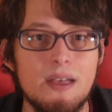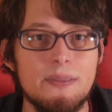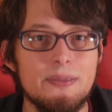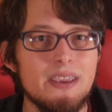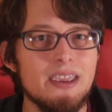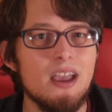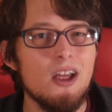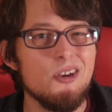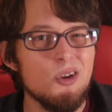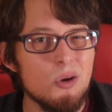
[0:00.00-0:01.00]
The
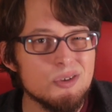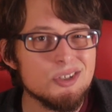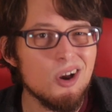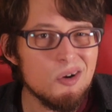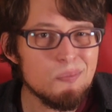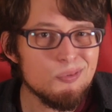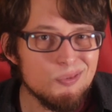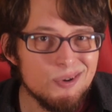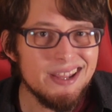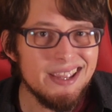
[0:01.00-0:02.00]
notes are
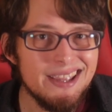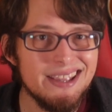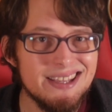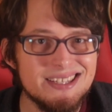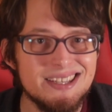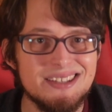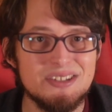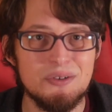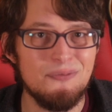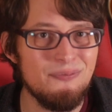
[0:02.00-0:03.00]
pretty easy
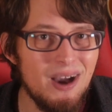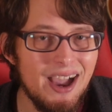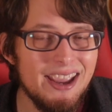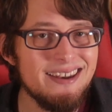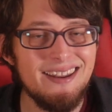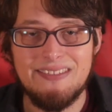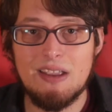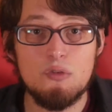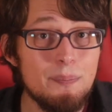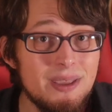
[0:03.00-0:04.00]
to find and they
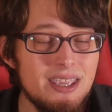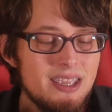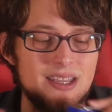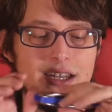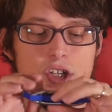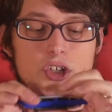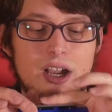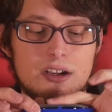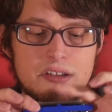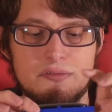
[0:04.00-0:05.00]
repeat in each
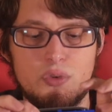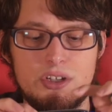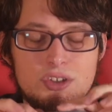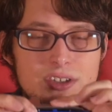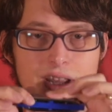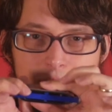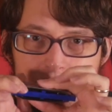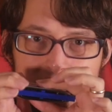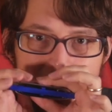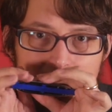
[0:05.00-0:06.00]
octave, which is
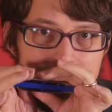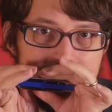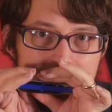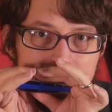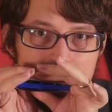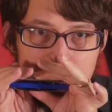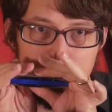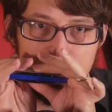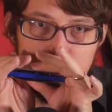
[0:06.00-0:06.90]
definitely nice. Take a listen.